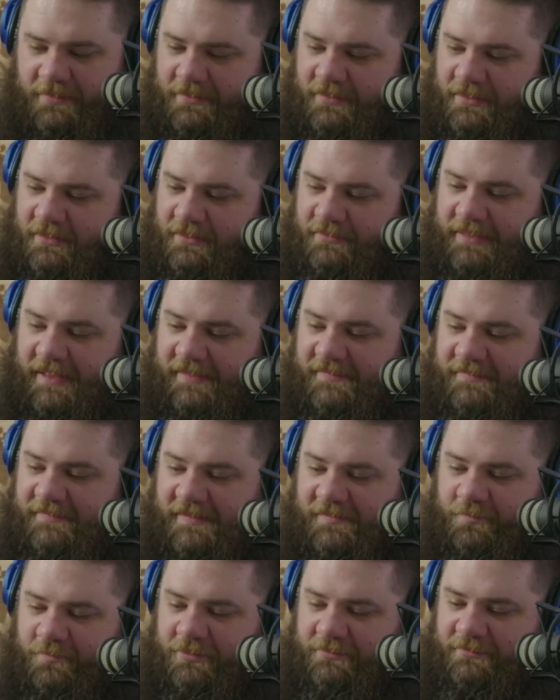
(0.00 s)
that's
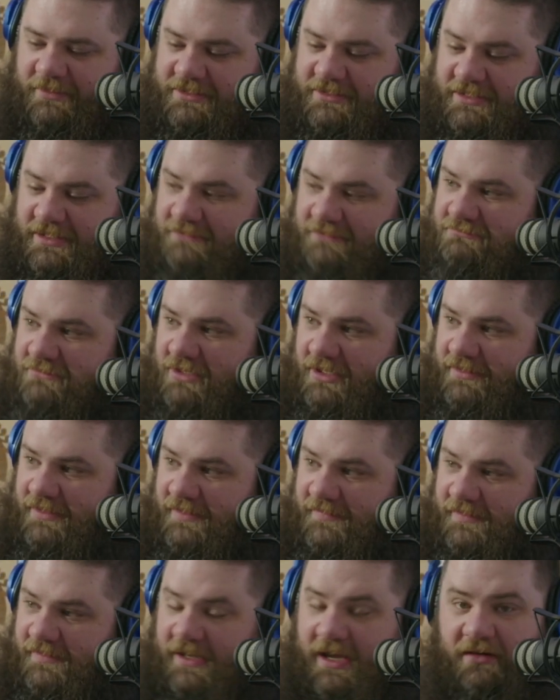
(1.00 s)
that's pretty much it on
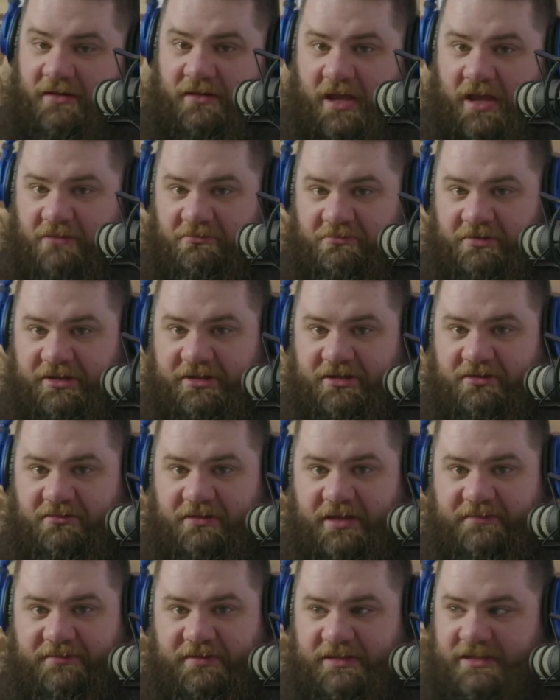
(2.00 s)
this. Like, I, I really don't
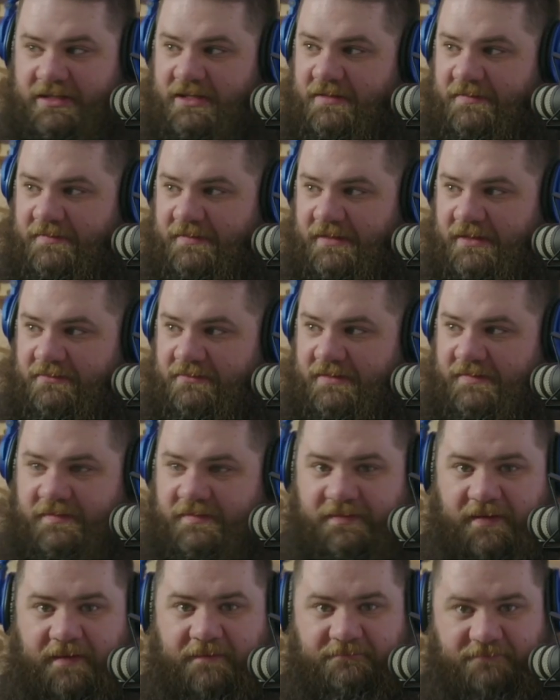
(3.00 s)
have anything else. Like, this is
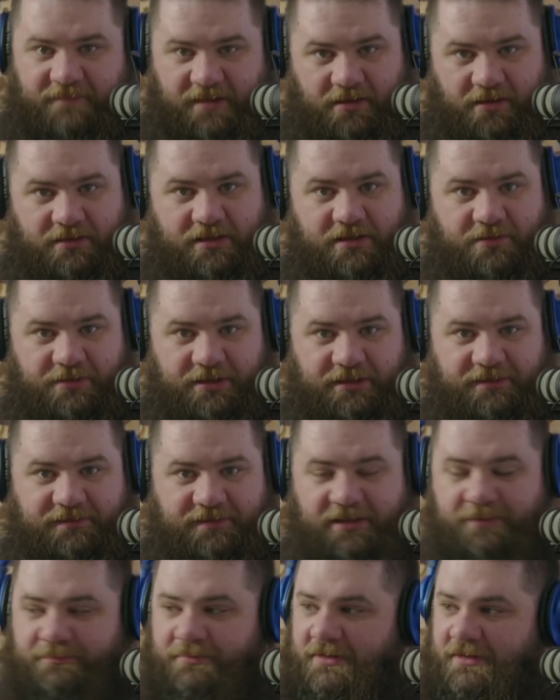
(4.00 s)
a very quick
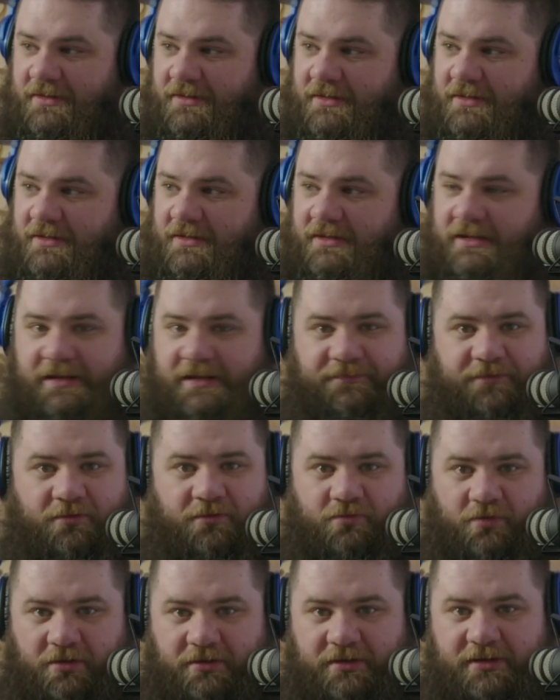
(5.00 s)
tip. If you're
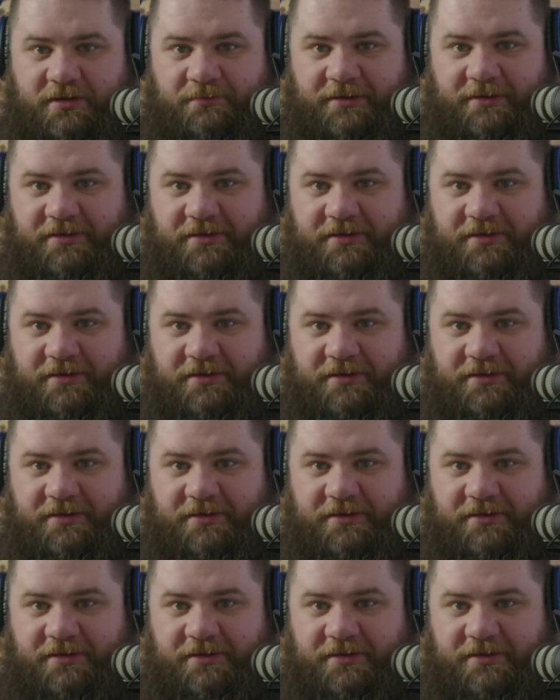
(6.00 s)
worried about your